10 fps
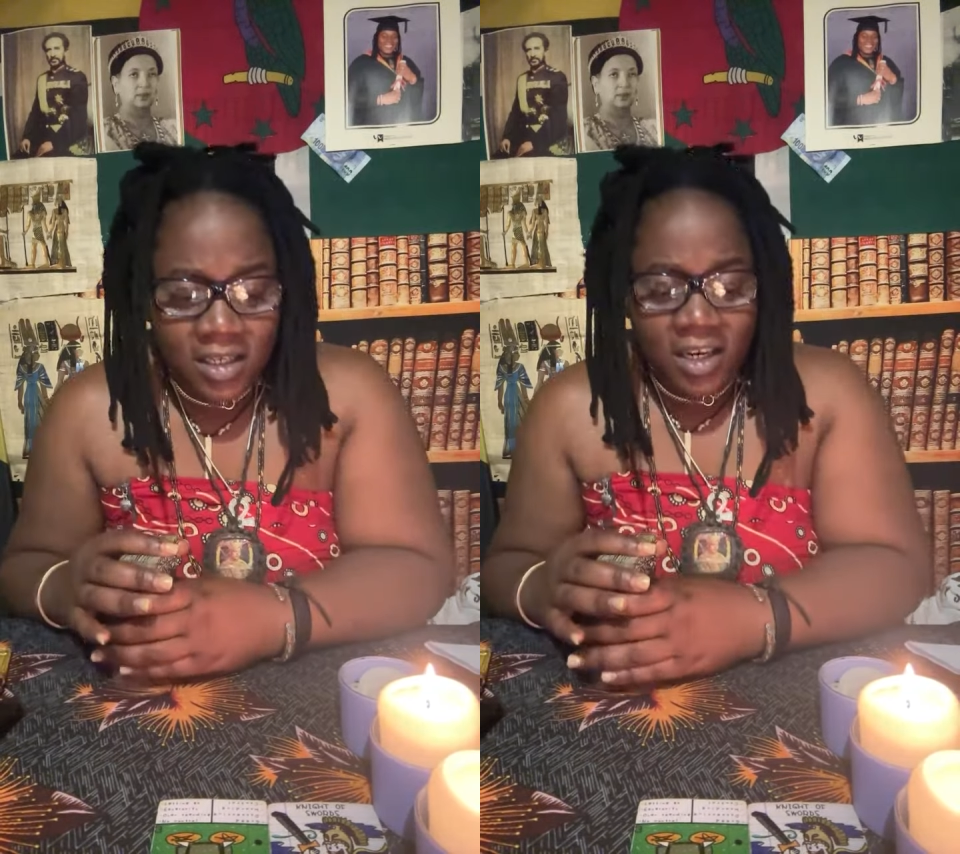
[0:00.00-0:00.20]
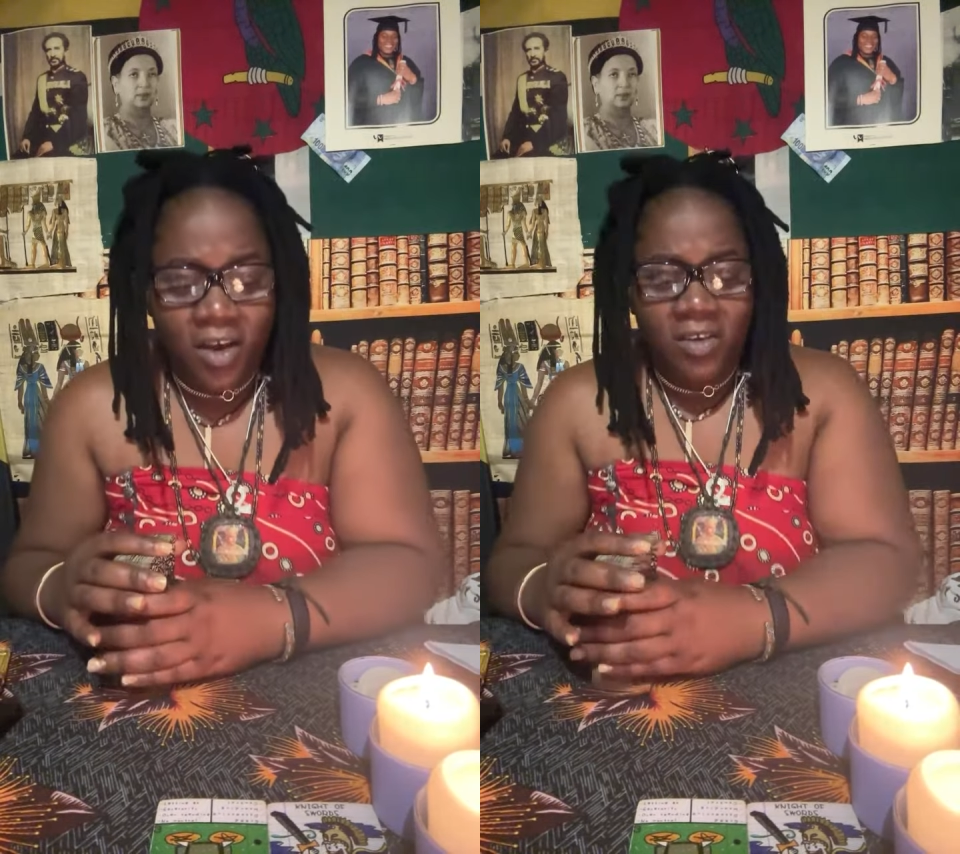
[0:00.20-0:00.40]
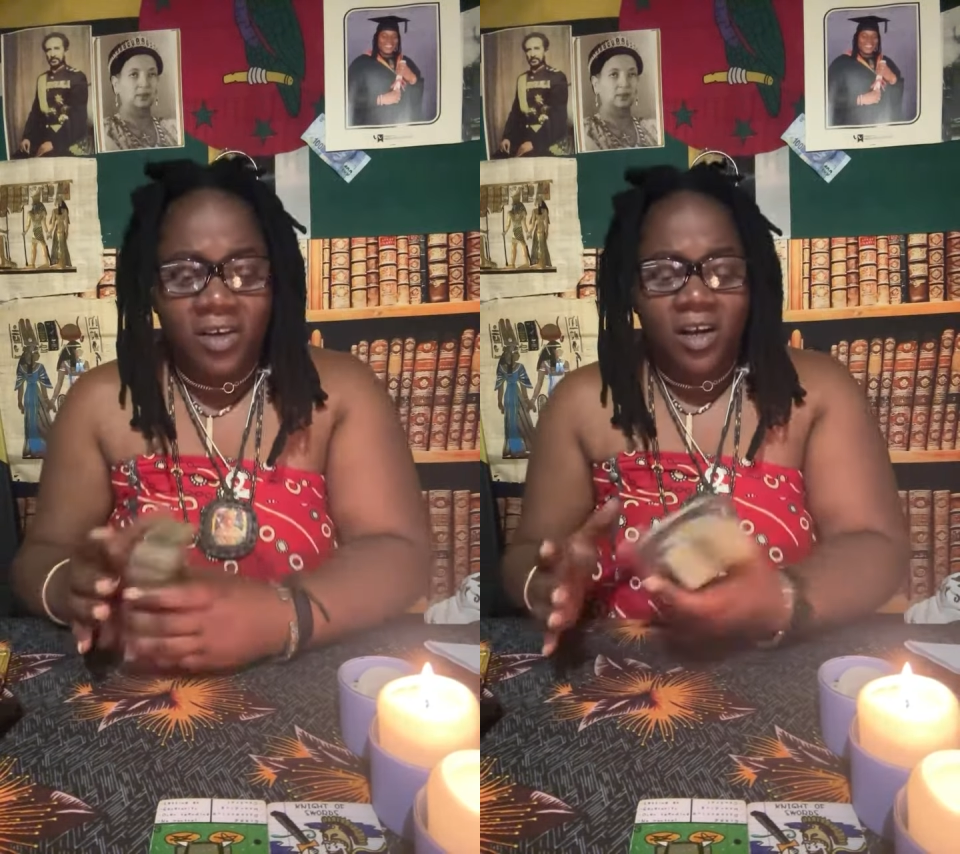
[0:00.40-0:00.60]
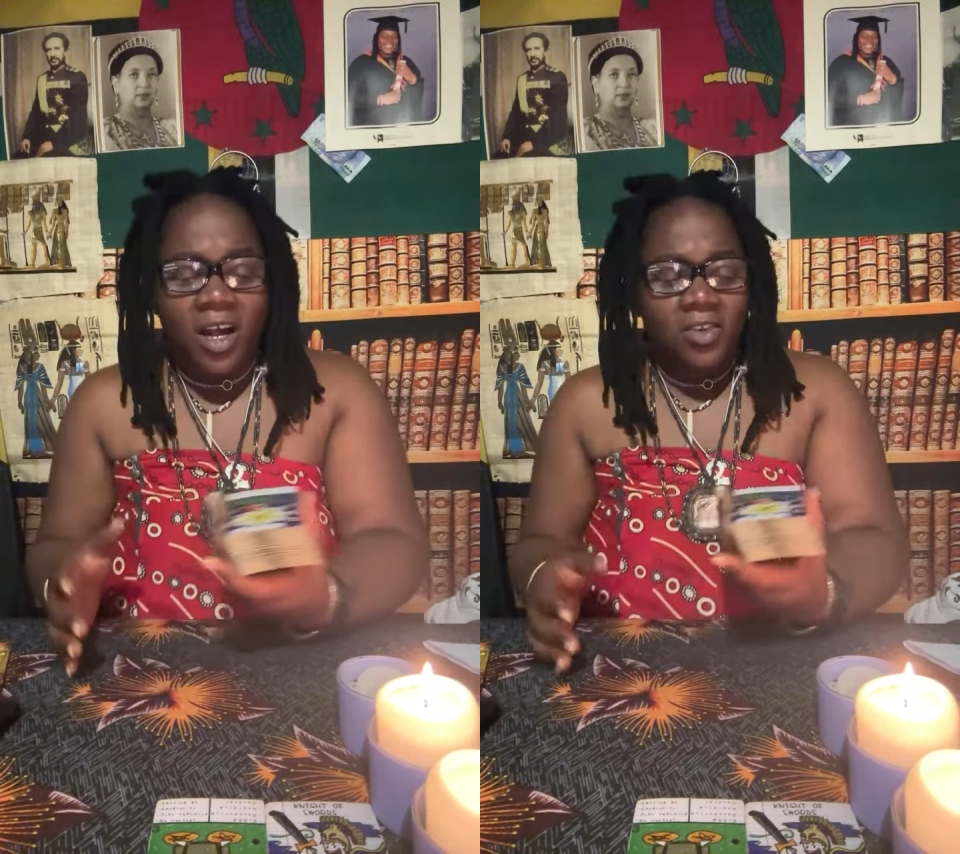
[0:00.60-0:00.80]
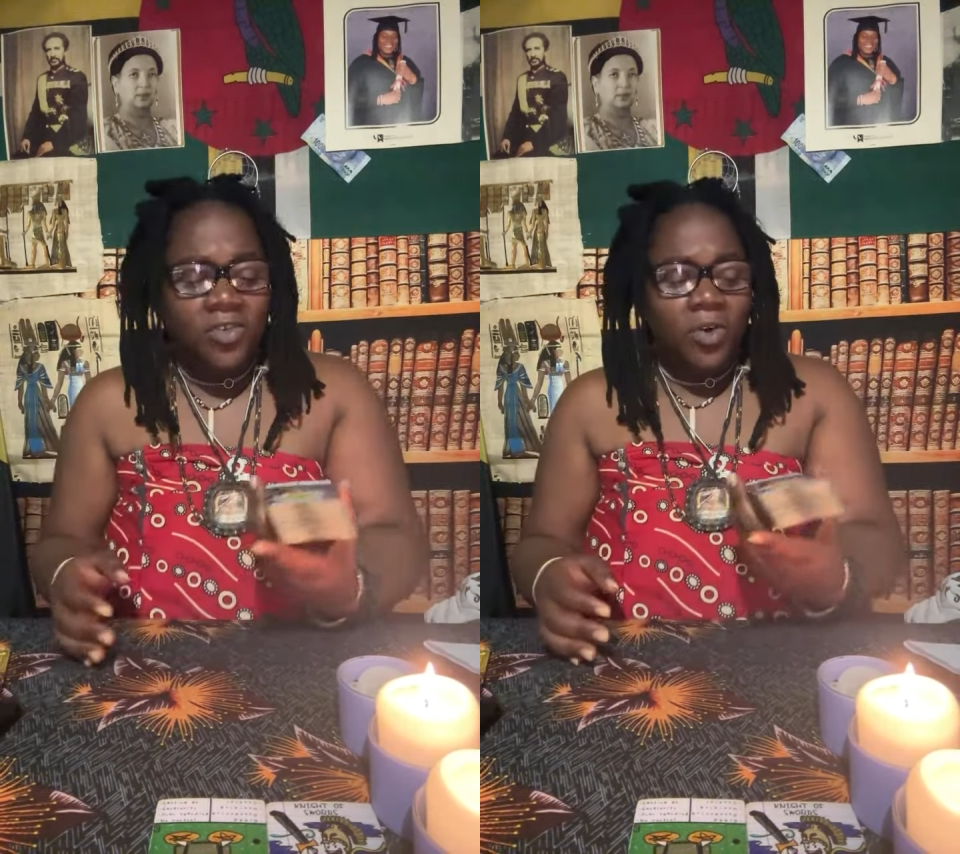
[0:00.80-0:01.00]
They out of
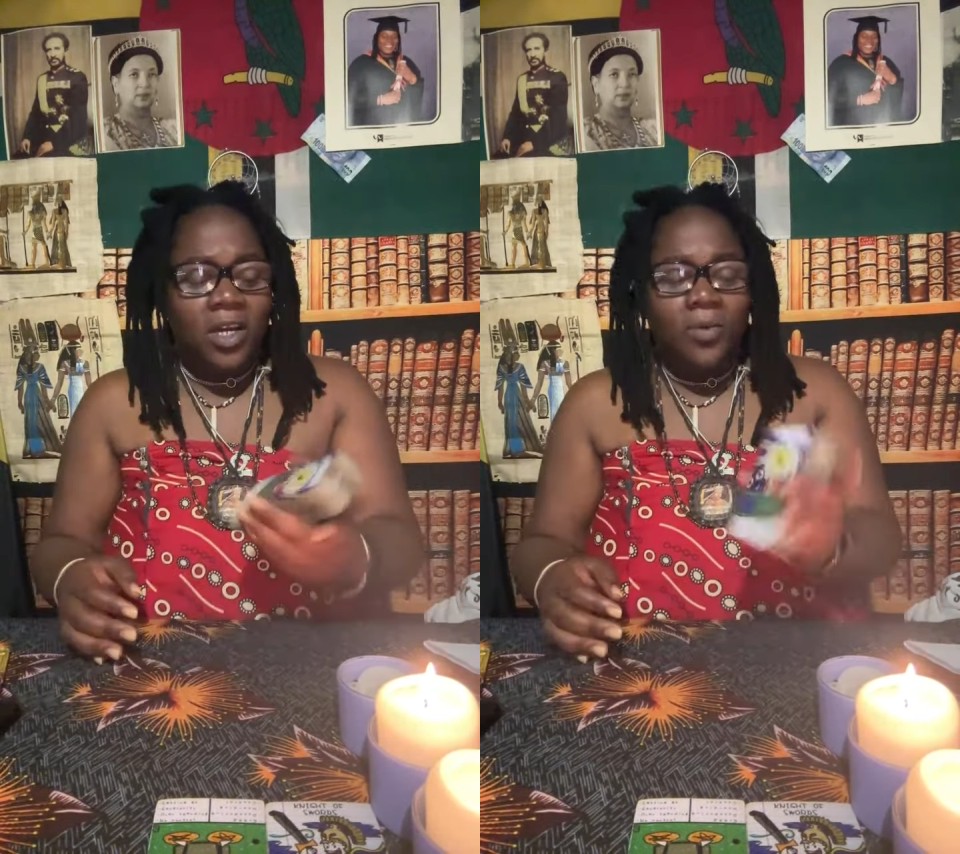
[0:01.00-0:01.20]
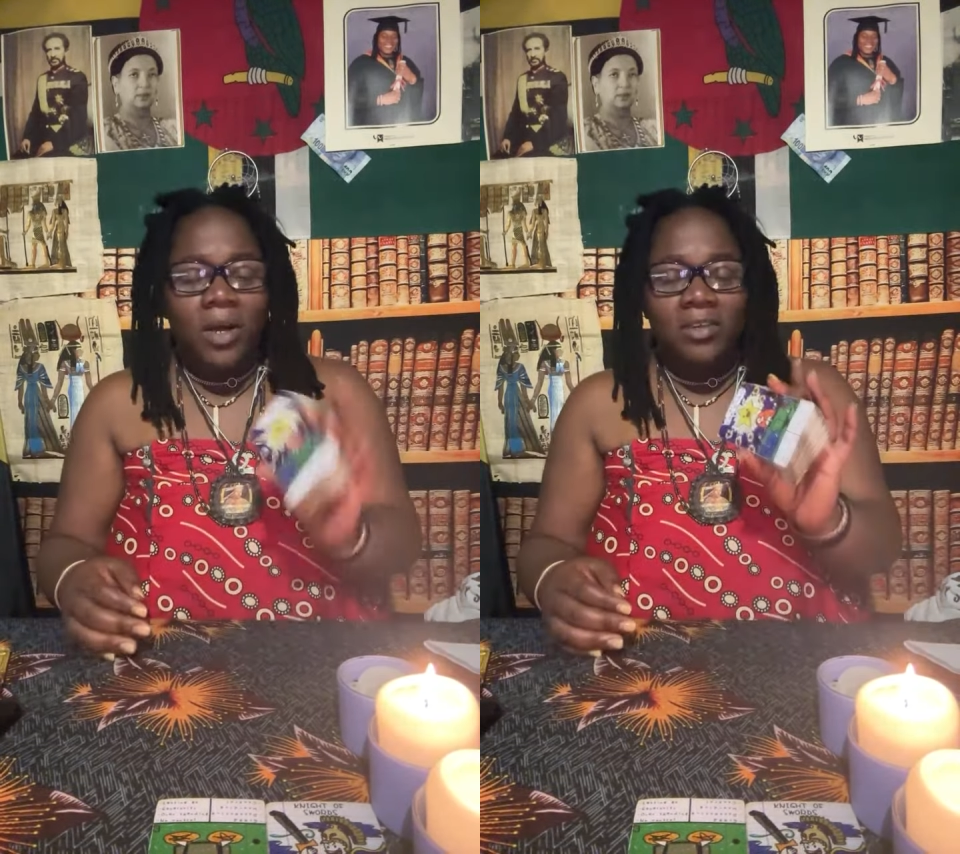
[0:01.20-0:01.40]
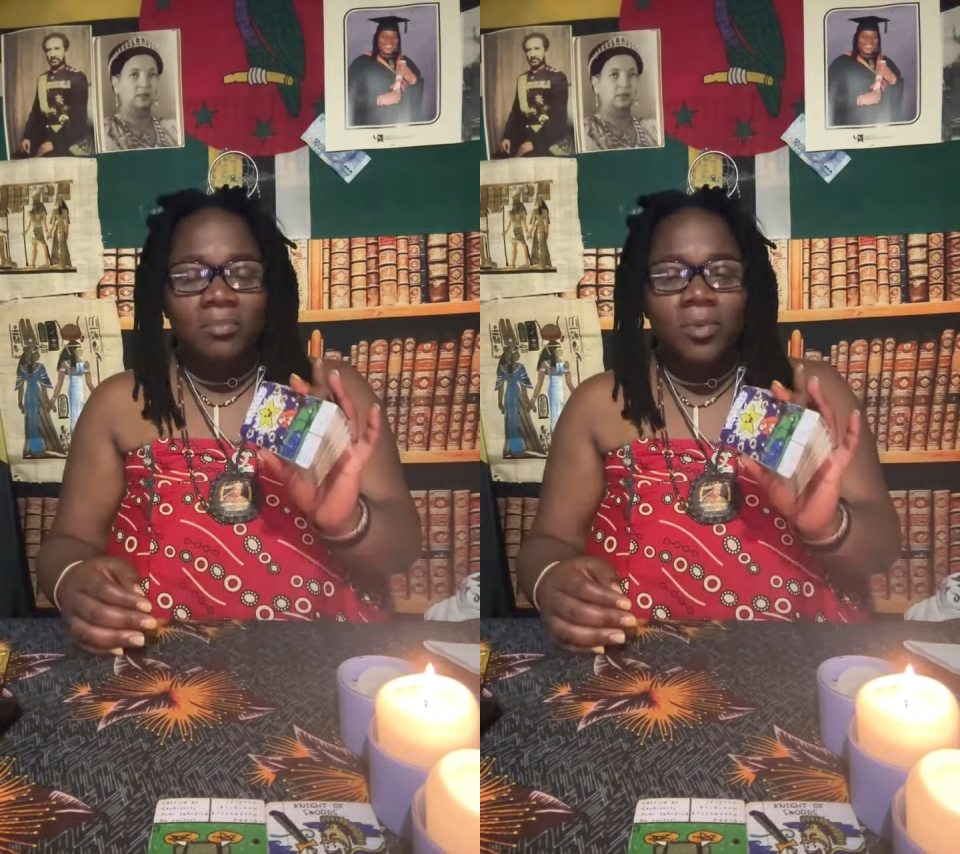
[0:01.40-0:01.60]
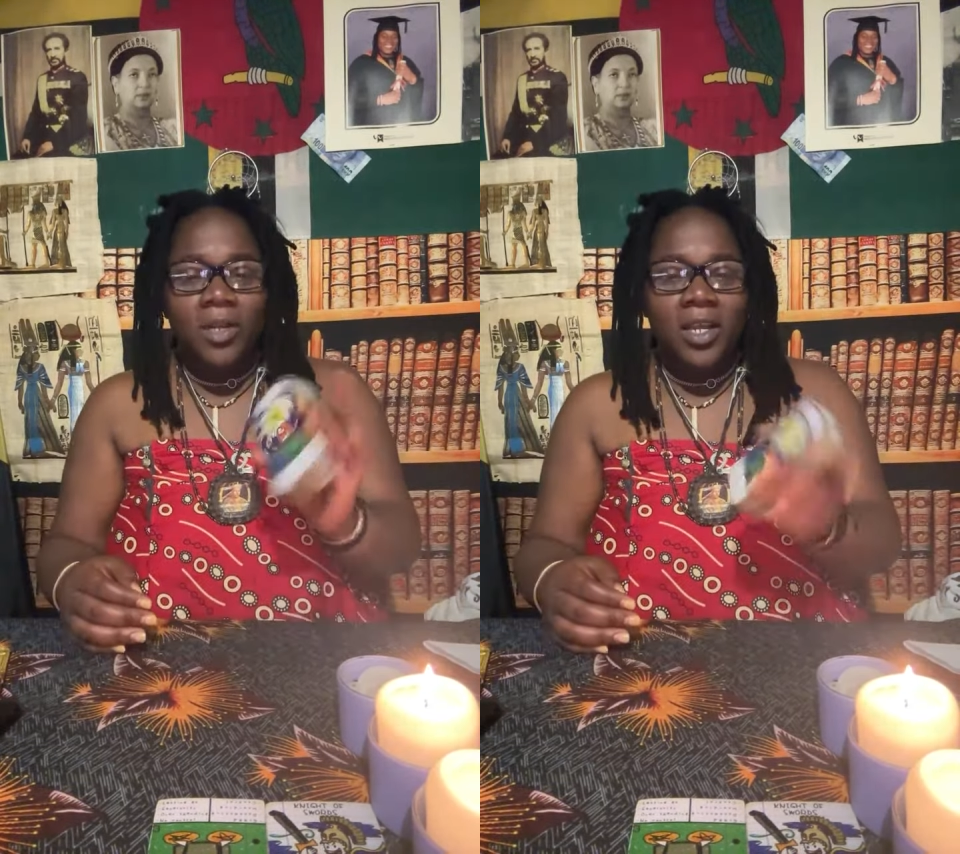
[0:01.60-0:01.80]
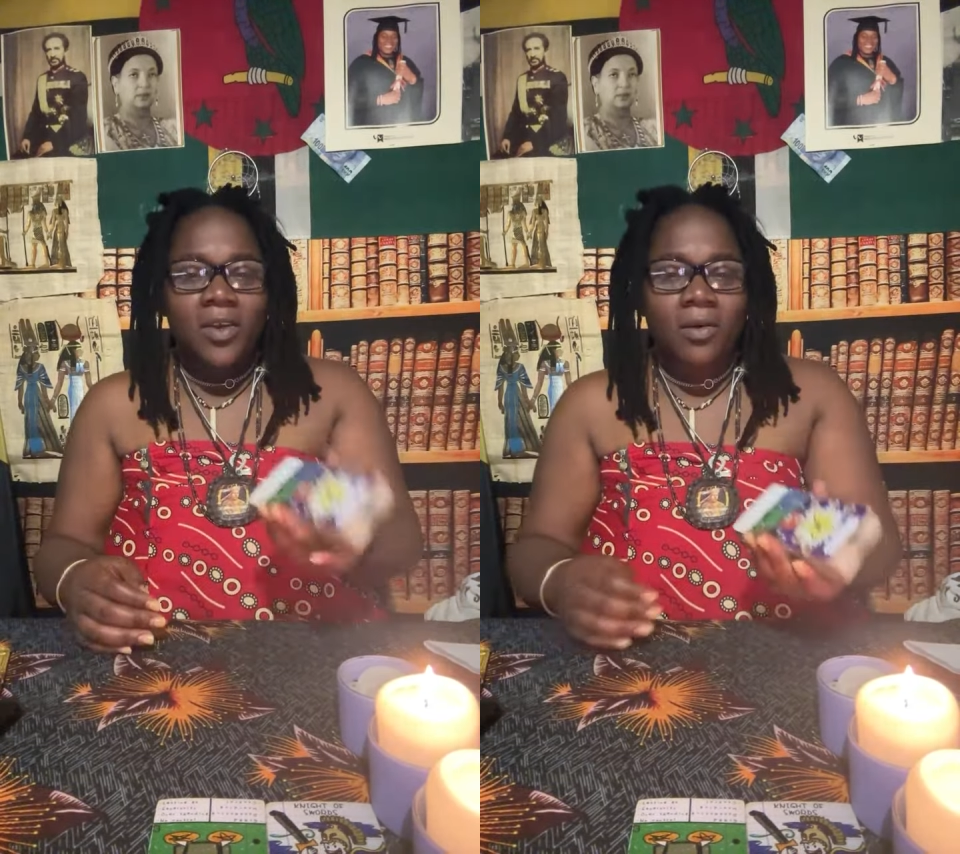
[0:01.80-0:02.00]
control, they want to
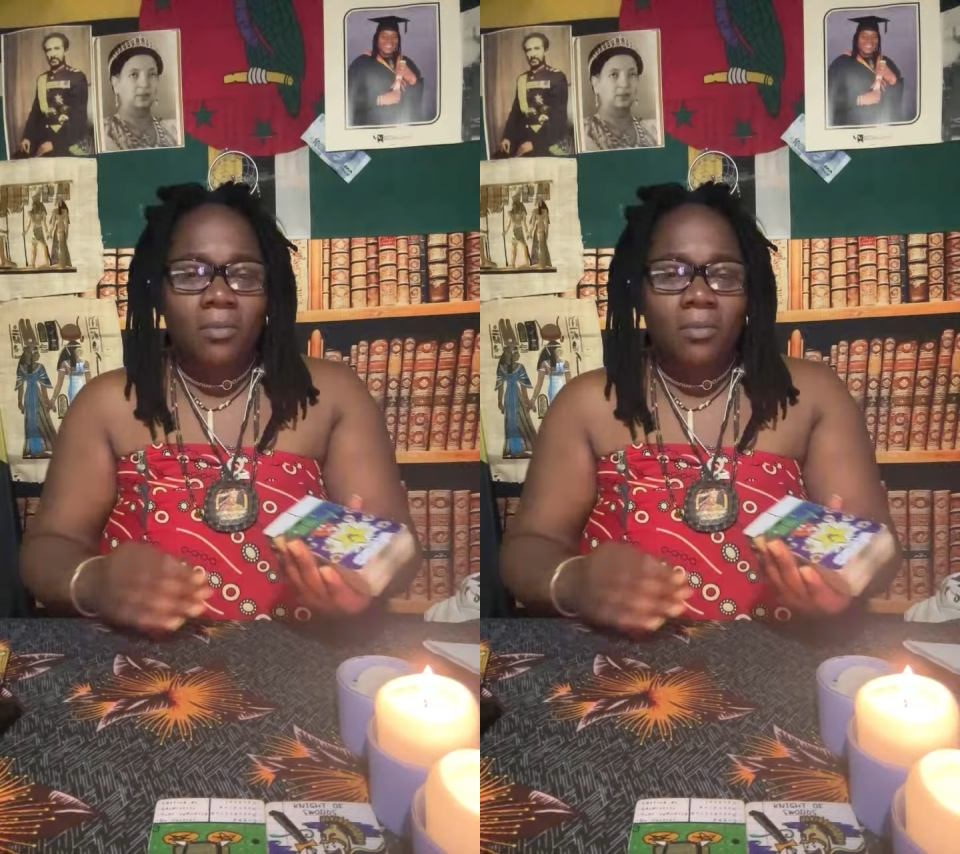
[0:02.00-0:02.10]
bully you.